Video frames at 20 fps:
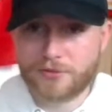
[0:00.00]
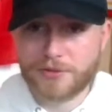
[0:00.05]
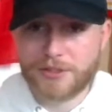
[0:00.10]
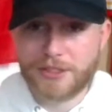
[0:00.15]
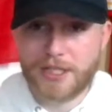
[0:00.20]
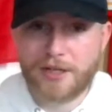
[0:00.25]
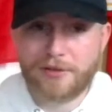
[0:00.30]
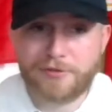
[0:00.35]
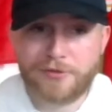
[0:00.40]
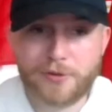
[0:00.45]

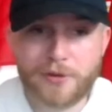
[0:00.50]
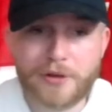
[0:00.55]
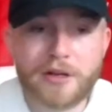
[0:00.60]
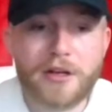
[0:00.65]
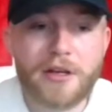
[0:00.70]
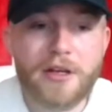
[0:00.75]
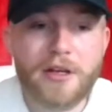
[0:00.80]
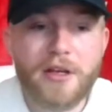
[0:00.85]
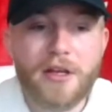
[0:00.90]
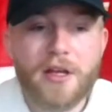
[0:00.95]
3.5, 4.
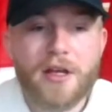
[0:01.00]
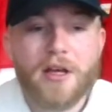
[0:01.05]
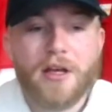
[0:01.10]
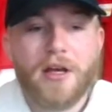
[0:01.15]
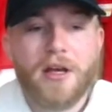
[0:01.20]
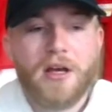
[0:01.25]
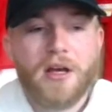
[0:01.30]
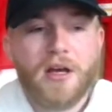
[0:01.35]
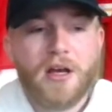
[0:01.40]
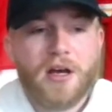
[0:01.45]

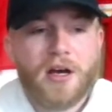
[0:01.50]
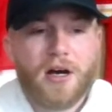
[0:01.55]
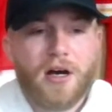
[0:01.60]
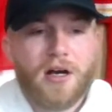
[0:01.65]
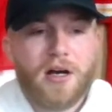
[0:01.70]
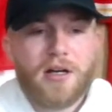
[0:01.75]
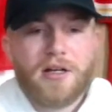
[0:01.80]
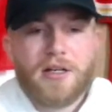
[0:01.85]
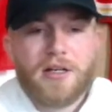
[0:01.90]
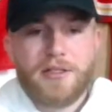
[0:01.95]

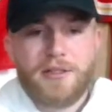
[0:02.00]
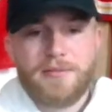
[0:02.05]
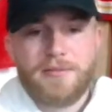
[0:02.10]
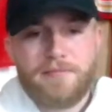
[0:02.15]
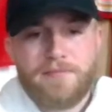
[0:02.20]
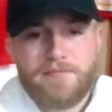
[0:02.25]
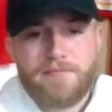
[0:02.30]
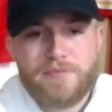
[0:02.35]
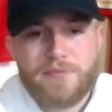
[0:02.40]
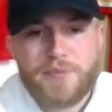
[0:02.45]
Uh,
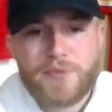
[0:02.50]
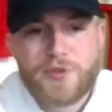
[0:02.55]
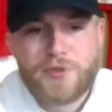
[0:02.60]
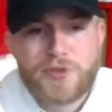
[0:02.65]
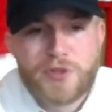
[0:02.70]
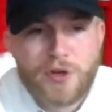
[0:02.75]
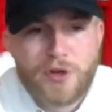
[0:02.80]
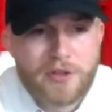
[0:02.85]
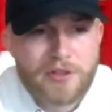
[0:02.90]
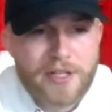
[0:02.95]

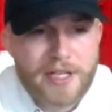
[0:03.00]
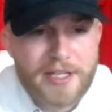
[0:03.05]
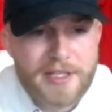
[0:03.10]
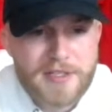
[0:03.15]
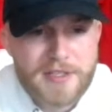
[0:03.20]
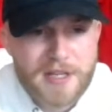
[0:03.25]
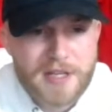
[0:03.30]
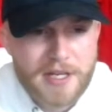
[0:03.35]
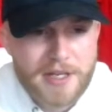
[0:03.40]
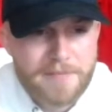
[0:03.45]
so the
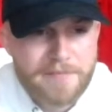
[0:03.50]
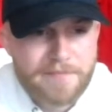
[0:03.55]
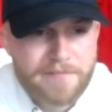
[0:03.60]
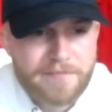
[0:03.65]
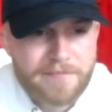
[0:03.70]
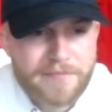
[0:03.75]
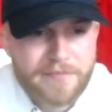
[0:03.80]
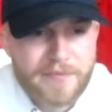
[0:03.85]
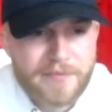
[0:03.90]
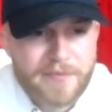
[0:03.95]
last time
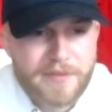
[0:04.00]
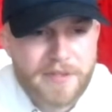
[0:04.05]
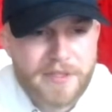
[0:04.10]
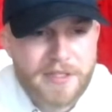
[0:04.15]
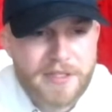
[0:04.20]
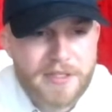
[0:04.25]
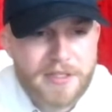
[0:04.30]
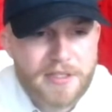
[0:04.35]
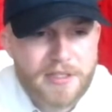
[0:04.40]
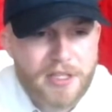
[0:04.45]

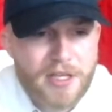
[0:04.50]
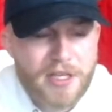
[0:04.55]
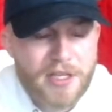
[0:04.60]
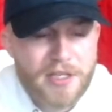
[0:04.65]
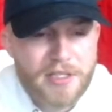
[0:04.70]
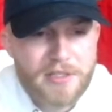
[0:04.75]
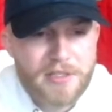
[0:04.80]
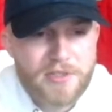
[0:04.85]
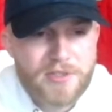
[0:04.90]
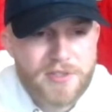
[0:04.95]
the
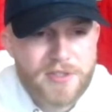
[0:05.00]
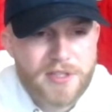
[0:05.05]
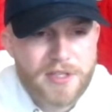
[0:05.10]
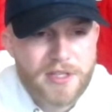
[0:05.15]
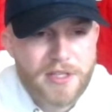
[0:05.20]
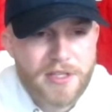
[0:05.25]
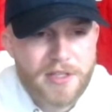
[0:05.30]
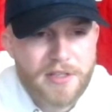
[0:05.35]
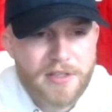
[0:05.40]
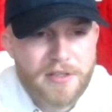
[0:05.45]
A's
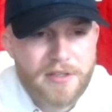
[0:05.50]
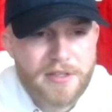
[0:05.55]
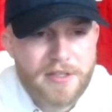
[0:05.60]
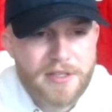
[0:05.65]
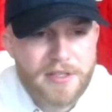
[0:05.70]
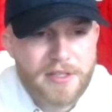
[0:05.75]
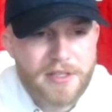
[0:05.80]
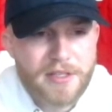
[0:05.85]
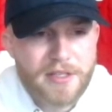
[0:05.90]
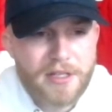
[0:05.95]
and
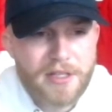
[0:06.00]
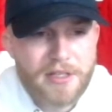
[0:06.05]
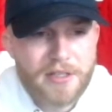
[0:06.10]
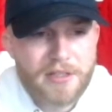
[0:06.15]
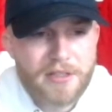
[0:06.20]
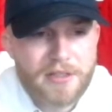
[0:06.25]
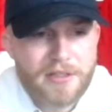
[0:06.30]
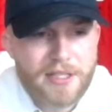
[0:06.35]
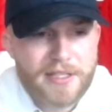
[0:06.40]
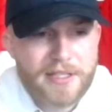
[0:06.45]
the
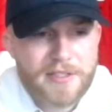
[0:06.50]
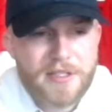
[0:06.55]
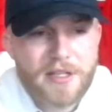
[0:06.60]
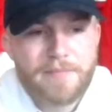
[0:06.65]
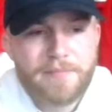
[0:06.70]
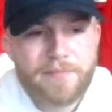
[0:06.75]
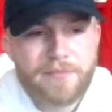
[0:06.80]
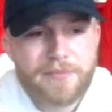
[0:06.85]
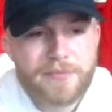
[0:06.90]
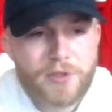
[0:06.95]
last
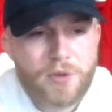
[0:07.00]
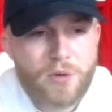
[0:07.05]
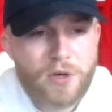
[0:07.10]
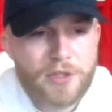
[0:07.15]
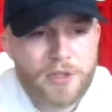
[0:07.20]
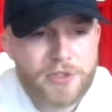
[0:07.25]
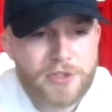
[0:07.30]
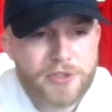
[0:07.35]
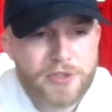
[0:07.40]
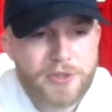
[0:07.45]
time
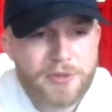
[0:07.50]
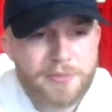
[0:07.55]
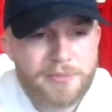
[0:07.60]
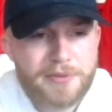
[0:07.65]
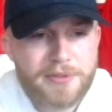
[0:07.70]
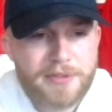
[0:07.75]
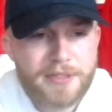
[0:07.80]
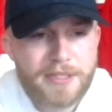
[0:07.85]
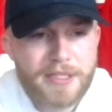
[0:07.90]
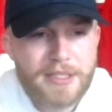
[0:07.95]
Quantrill
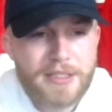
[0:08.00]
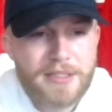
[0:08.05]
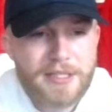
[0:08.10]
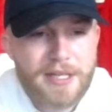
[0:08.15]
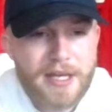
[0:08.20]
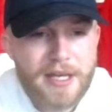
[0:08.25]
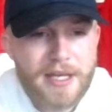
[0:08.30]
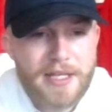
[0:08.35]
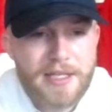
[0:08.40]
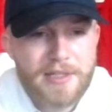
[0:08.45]
played the
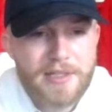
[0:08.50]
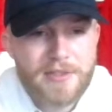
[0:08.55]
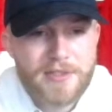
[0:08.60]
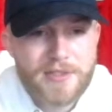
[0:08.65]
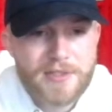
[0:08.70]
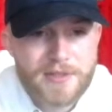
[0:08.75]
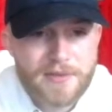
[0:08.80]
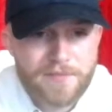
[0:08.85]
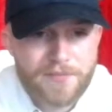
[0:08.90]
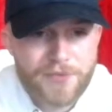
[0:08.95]
A's,
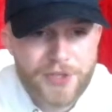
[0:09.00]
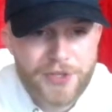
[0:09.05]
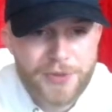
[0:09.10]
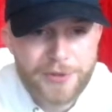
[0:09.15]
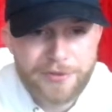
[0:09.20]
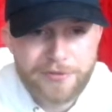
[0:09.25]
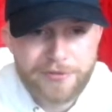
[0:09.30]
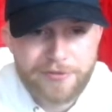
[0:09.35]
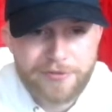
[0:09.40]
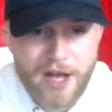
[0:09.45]
he
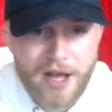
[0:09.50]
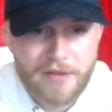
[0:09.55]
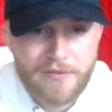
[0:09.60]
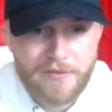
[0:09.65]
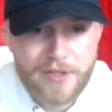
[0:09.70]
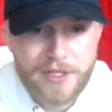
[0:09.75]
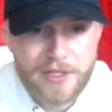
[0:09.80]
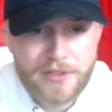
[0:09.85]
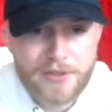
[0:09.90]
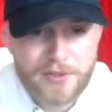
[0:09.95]
went 5
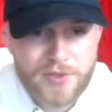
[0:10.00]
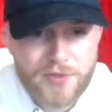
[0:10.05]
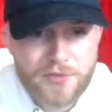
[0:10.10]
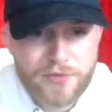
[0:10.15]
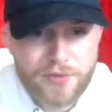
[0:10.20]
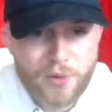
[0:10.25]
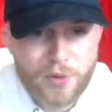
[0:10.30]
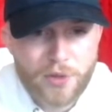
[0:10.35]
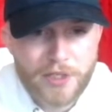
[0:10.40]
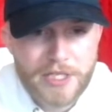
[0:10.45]
innings,
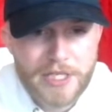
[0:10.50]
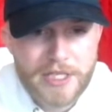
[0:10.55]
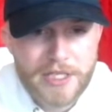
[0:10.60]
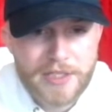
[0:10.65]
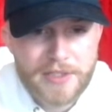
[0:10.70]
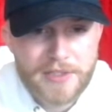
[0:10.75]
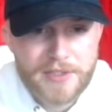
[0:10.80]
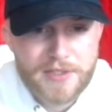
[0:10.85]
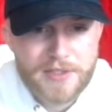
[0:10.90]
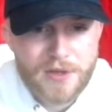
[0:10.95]
4
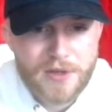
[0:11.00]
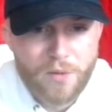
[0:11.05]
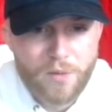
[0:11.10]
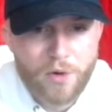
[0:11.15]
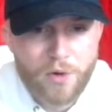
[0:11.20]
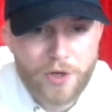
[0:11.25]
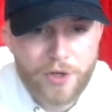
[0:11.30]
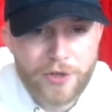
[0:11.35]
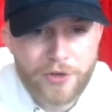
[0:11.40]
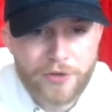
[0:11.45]
hits,
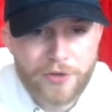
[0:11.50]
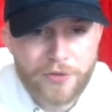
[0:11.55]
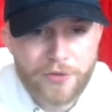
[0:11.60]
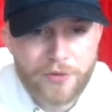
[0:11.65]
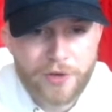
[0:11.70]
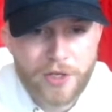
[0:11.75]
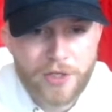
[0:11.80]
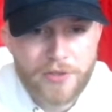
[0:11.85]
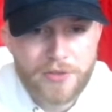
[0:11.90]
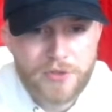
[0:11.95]
1 earned
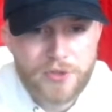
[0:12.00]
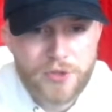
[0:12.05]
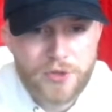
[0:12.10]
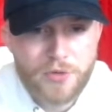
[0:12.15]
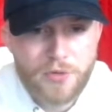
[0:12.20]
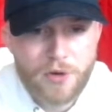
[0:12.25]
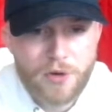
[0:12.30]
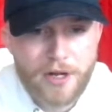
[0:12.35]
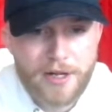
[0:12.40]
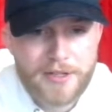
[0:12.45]
run,
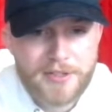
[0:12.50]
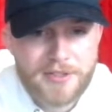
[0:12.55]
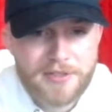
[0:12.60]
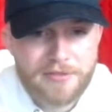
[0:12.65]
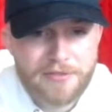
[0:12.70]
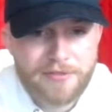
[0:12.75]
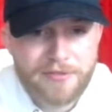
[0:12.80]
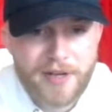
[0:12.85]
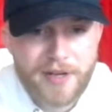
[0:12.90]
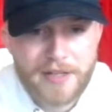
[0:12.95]
2 walks,
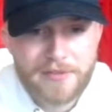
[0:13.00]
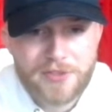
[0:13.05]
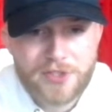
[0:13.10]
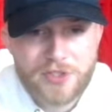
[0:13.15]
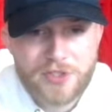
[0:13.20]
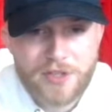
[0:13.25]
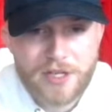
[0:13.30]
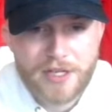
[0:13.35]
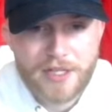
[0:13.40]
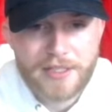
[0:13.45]
and 5
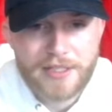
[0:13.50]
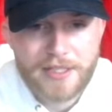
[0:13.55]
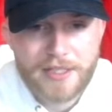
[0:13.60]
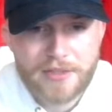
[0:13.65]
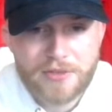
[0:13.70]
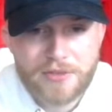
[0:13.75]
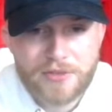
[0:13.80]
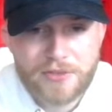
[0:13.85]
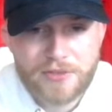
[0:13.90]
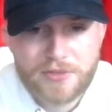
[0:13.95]

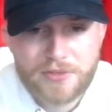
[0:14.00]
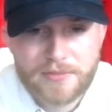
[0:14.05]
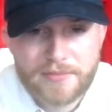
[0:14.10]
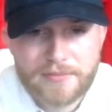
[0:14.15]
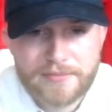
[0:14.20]
strikeouts.